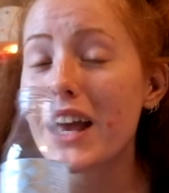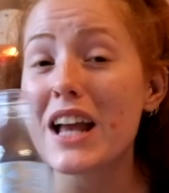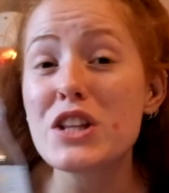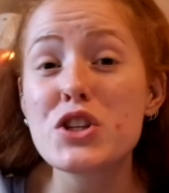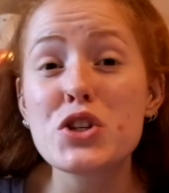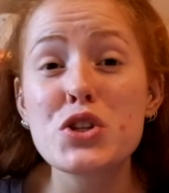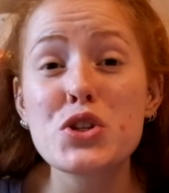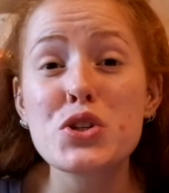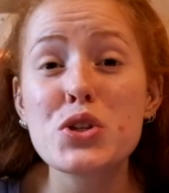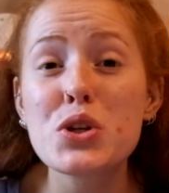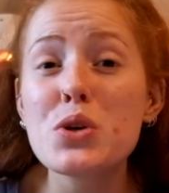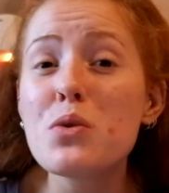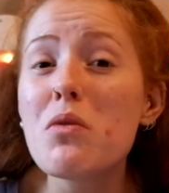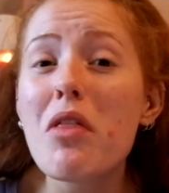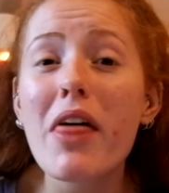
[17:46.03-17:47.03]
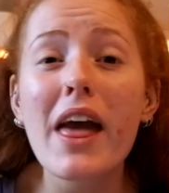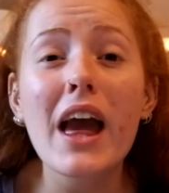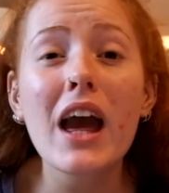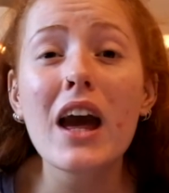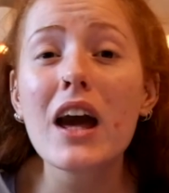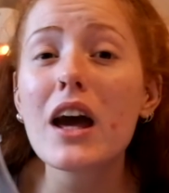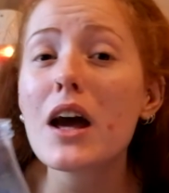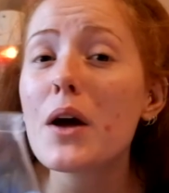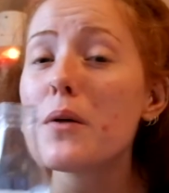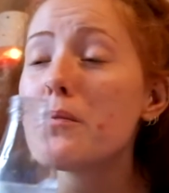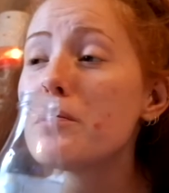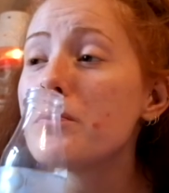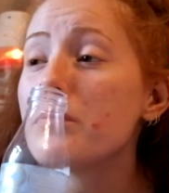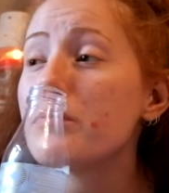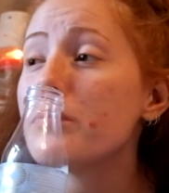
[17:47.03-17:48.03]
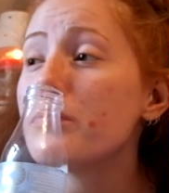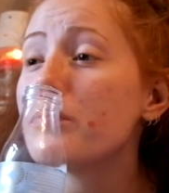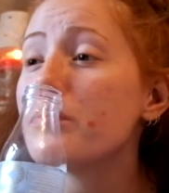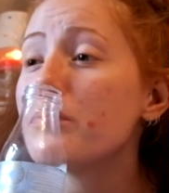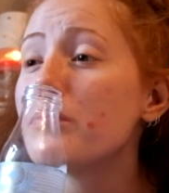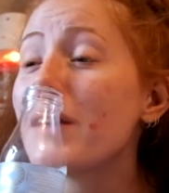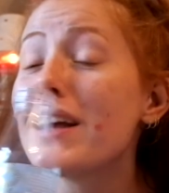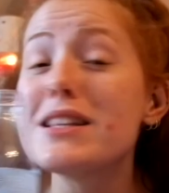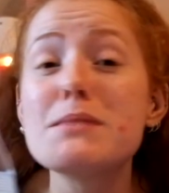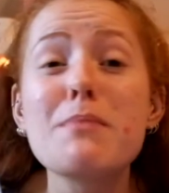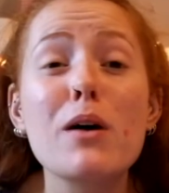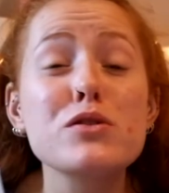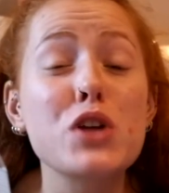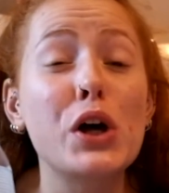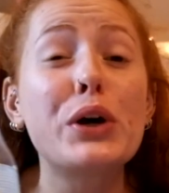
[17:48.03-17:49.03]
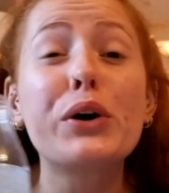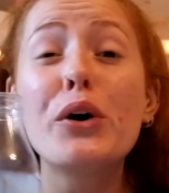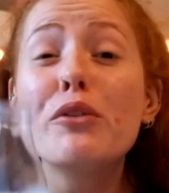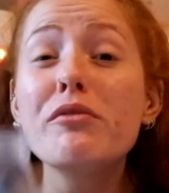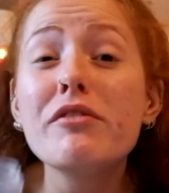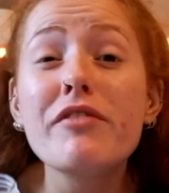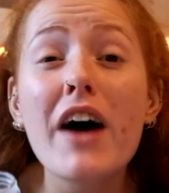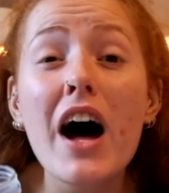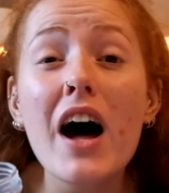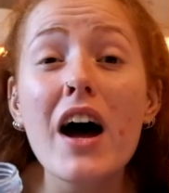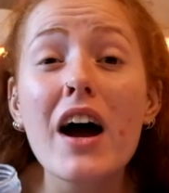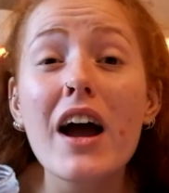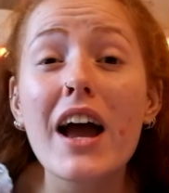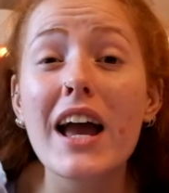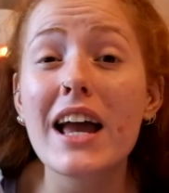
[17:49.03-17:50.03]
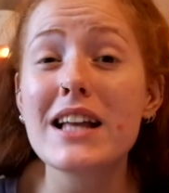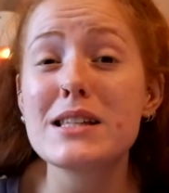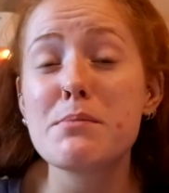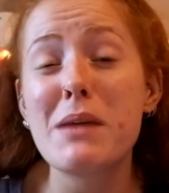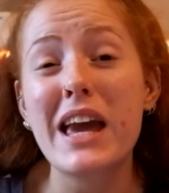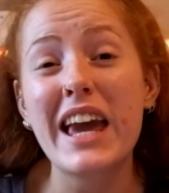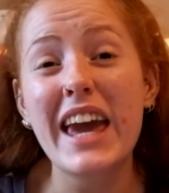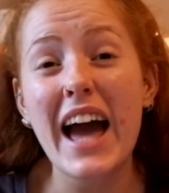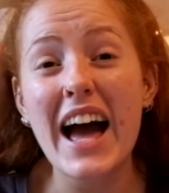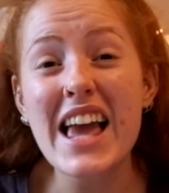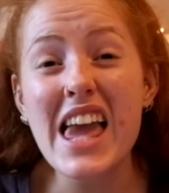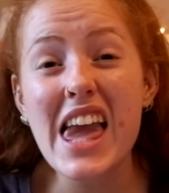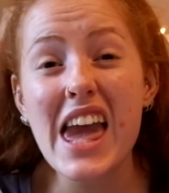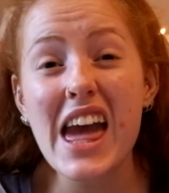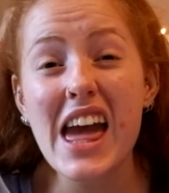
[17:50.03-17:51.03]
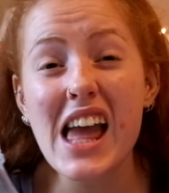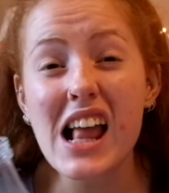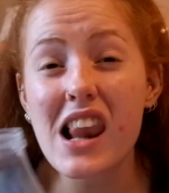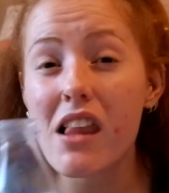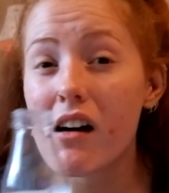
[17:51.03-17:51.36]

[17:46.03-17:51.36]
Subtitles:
It's soothing. It smells like comfort. It's a bit cakey.